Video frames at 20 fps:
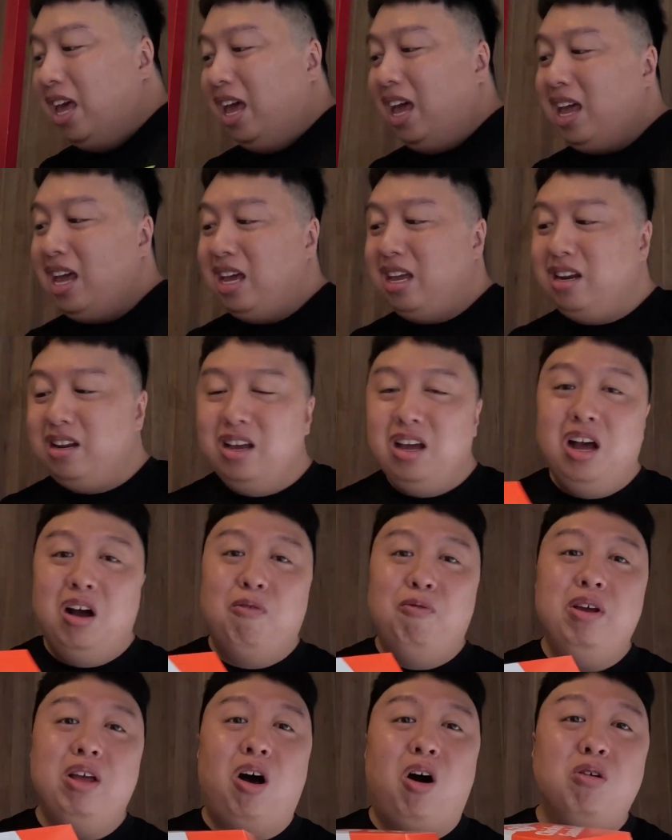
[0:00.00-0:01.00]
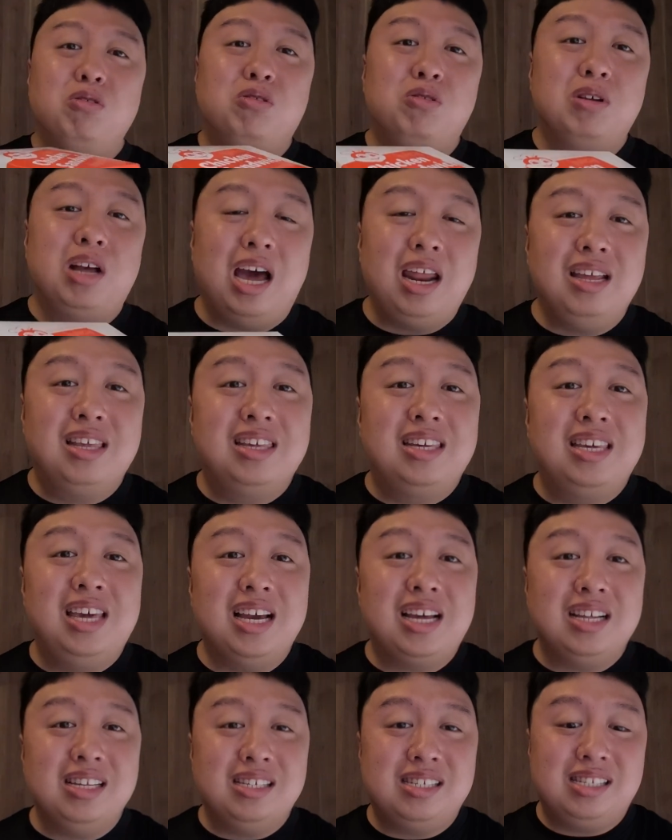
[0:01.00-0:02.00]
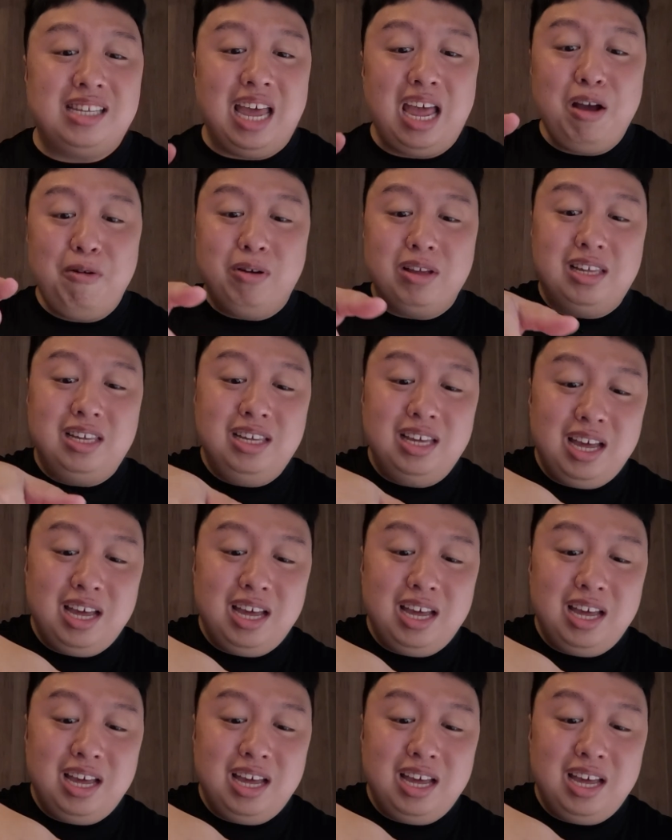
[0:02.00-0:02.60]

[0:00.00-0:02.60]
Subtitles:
And we also got a chicken sandwich.